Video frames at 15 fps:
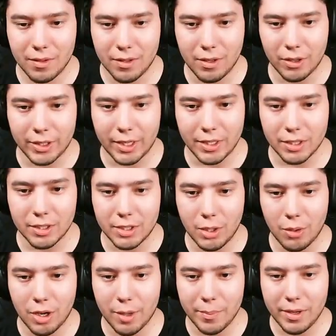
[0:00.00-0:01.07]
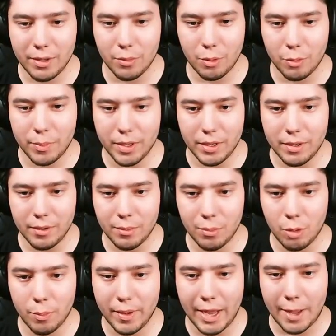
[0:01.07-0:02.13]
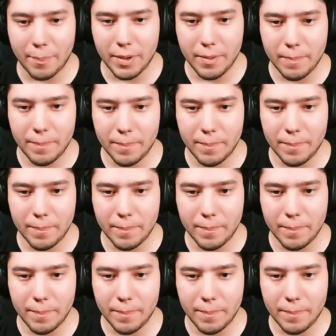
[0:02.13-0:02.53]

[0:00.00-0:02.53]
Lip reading: Okay, just don't hunt me and we'll be happy.